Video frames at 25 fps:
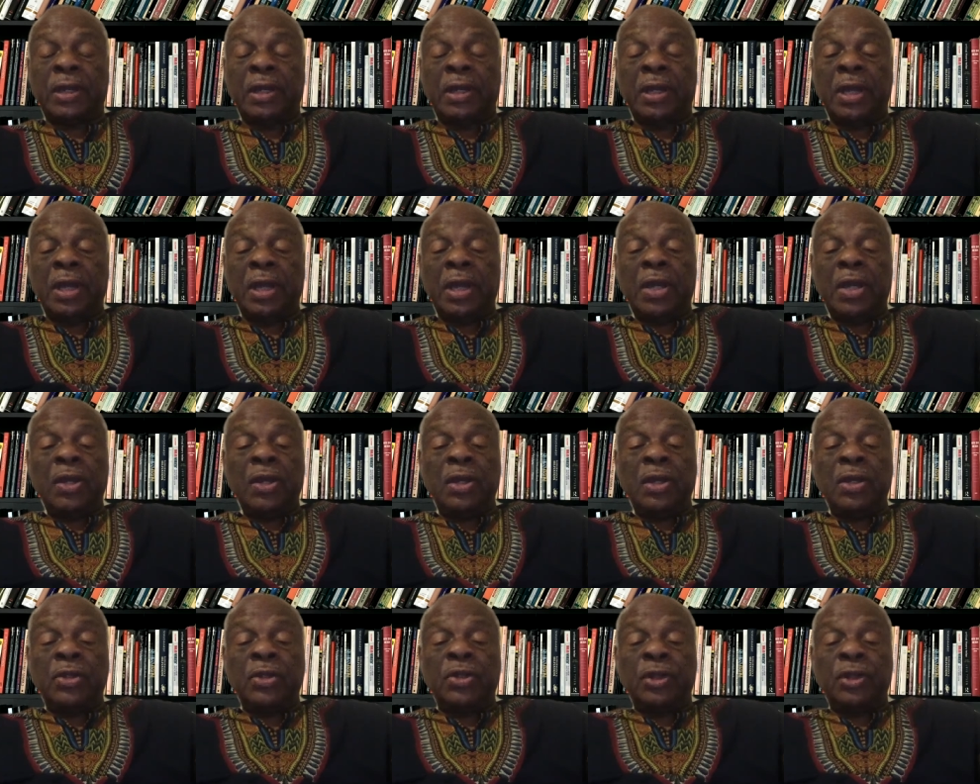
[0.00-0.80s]
It should
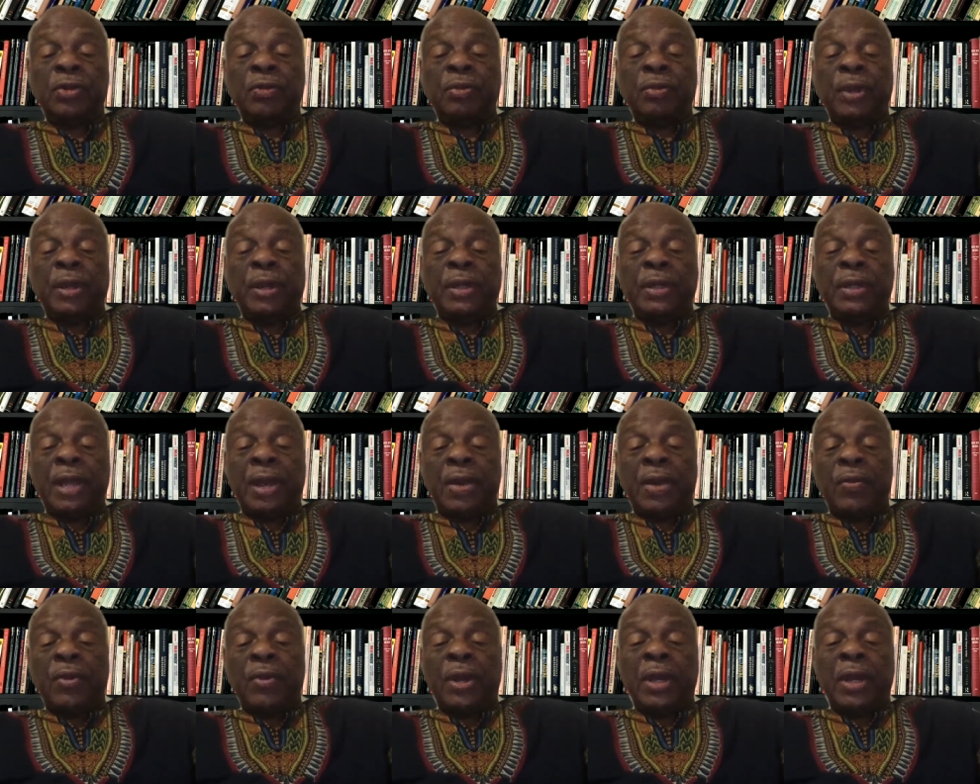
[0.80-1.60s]
have been that
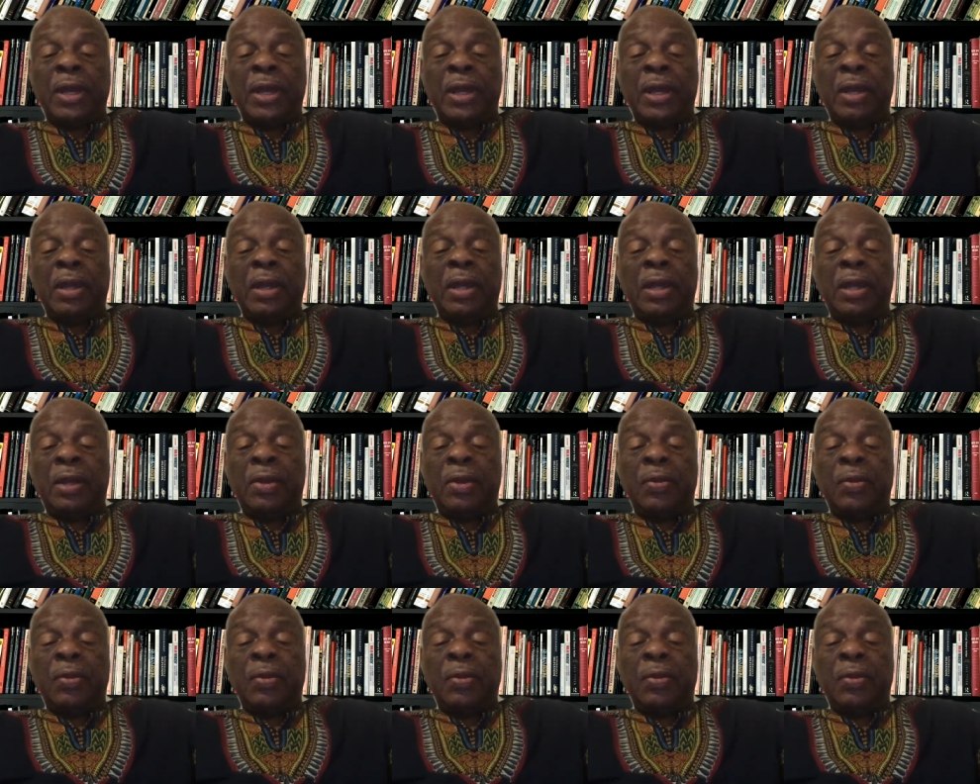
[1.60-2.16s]
way anyway.